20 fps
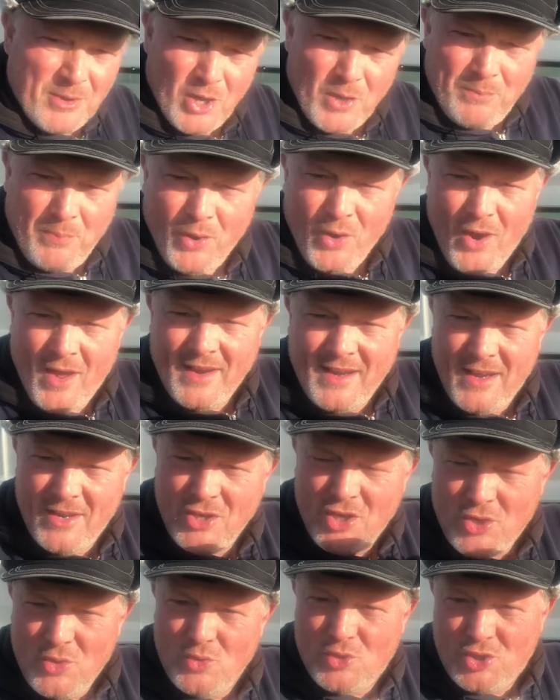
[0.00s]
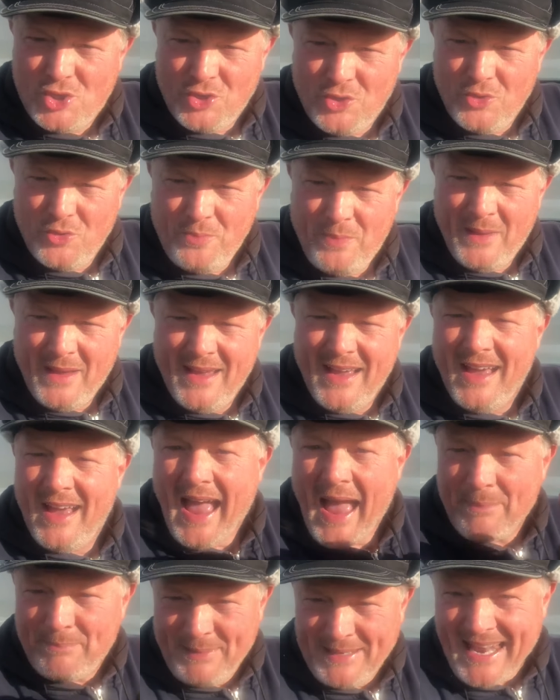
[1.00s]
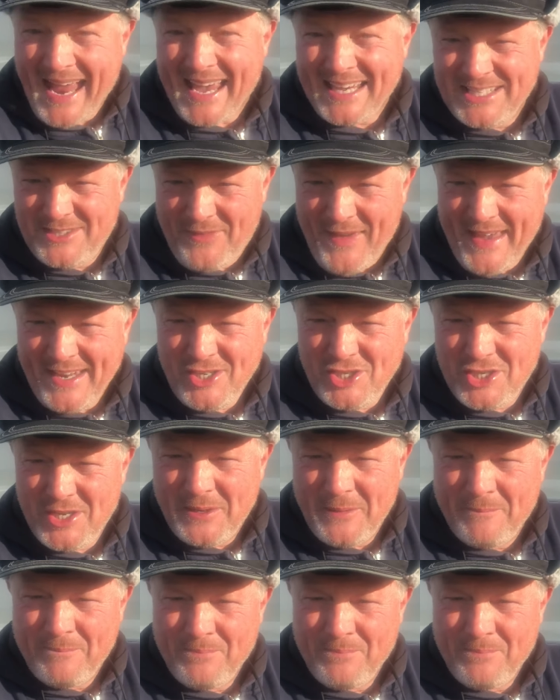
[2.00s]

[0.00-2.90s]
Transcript: going to put on YouTube, Happy Days Veg,